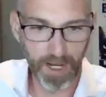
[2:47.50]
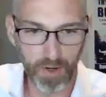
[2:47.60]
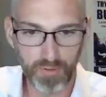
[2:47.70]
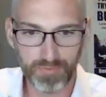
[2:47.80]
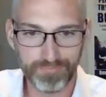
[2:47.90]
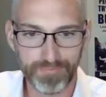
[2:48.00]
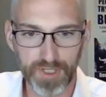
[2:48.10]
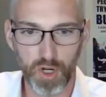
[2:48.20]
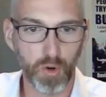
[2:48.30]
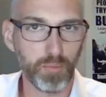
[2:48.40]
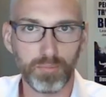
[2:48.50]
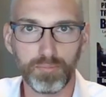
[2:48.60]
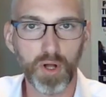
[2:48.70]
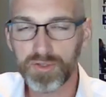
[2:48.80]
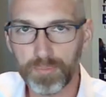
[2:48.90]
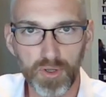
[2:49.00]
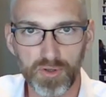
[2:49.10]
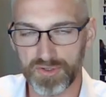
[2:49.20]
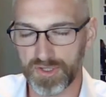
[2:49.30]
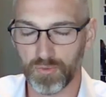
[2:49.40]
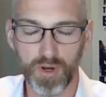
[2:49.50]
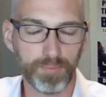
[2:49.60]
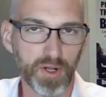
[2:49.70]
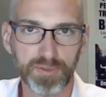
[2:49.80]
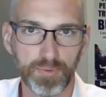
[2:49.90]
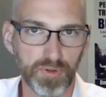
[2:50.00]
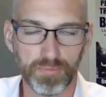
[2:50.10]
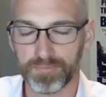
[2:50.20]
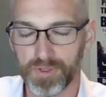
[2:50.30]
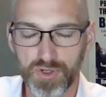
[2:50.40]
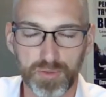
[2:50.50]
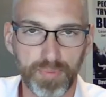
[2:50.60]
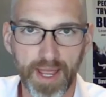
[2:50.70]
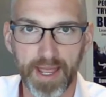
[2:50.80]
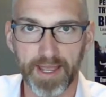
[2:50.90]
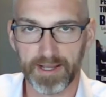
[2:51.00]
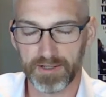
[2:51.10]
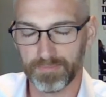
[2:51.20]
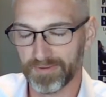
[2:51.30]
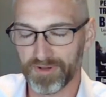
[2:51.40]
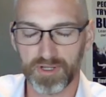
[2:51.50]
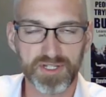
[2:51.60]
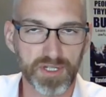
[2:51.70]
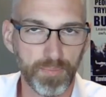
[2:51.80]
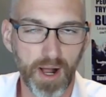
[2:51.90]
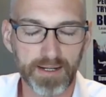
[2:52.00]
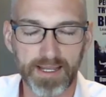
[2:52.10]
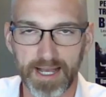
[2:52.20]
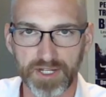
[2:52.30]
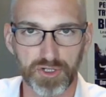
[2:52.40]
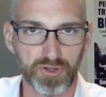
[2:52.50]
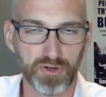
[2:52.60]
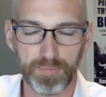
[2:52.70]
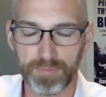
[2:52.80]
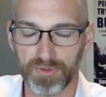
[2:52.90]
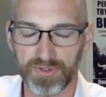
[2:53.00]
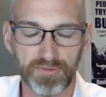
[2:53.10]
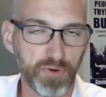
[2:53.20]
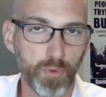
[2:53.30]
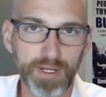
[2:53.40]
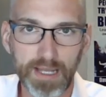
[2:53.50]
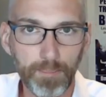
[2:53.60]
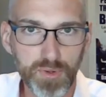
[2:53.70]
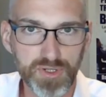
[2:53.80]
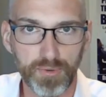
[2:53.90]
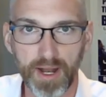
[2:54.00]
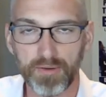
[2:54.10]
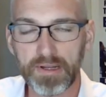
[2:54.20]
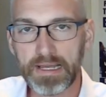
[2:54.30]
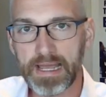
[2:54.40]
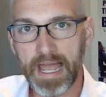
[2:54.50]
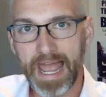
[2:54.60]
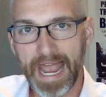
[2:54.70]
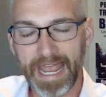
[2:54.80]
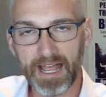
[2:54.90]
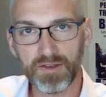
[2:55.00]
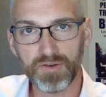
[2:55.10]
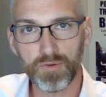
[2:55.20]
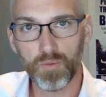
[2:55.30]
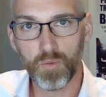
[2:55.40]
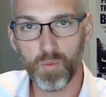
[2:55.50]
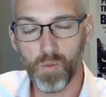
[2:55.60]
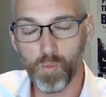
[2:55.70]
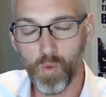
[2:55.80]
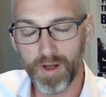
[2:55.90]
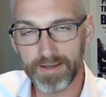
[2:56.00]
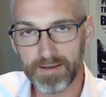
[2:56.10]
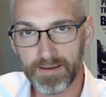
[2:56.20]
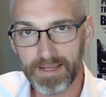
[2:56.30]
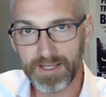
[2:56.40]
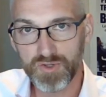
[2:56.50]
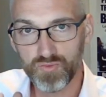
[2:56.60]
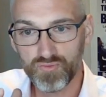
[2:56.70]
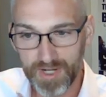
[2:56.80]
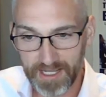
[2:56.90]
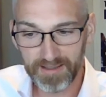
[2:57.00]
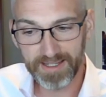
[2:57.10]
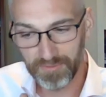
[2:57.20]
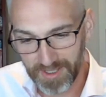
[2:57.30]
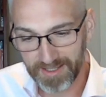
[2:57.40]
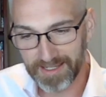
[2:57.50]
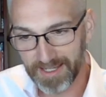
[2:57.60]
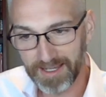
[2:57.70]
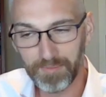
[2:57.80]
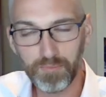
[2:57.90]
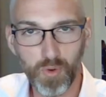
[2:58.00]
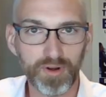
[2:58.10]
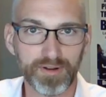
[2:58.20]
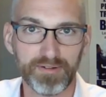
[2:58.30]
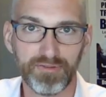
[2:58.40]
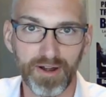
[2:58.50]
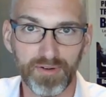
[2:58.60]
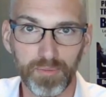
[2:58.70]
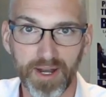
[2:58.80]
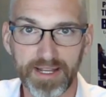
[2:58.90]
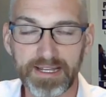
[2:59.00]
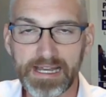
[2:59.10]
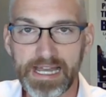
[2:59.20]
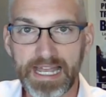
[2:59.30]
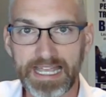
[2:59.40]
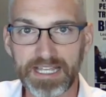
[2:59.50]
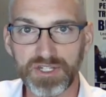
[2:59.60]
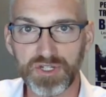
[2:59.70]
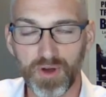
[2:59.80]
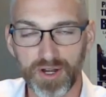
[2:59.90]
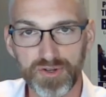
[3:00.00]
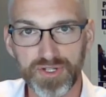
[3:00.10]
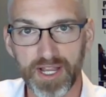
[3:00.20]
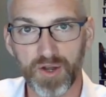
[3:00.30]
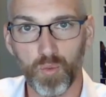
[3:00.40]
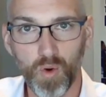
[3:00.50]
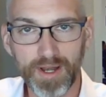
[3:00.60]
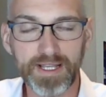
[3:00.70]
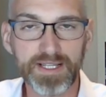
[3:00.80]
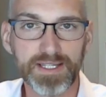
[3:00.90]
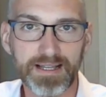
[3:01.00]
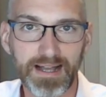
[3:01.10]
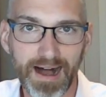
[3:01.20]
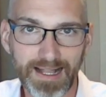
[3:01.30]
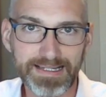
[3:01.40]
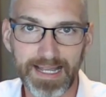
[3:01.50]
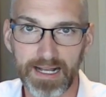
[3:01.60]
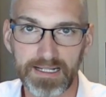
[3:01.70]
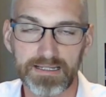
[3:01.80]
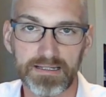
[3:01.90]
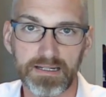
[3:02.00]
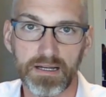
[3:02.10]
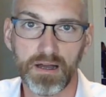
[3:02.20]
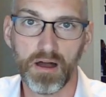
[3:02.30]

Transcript: about you know multiples and what a multiple you should pay and if you listen to podcasts you'll hear people throwing numbers around and what is really really important for everybody is to understand what is the context